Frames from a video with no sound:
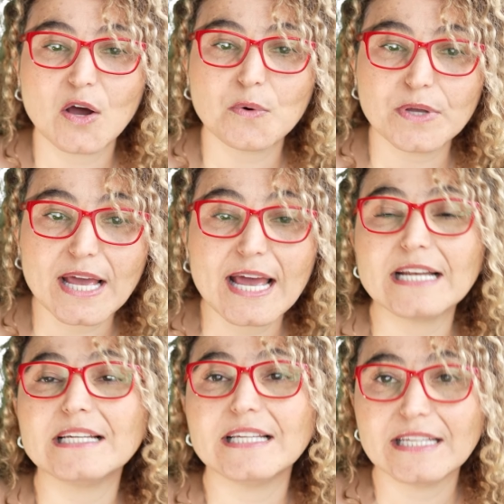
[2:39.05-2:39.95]
we
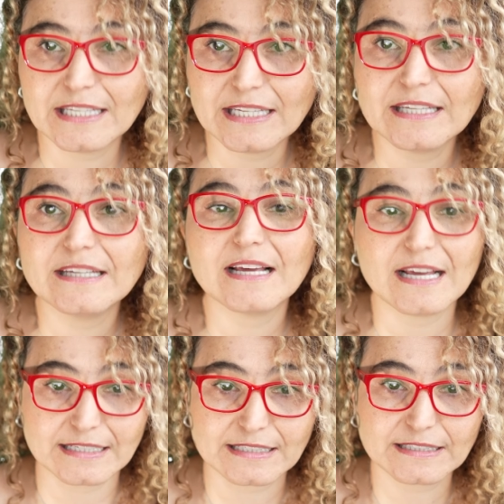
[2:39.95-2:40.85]
add
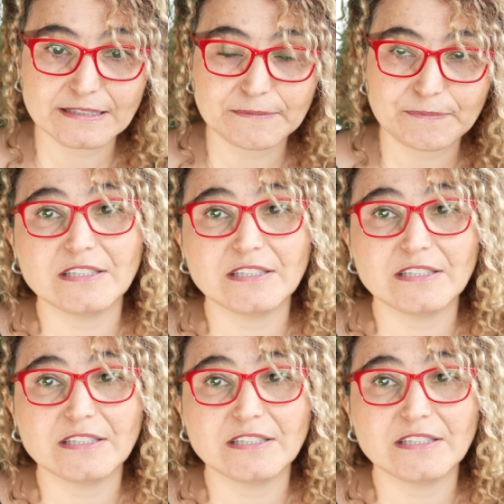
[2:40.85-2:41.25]
ES.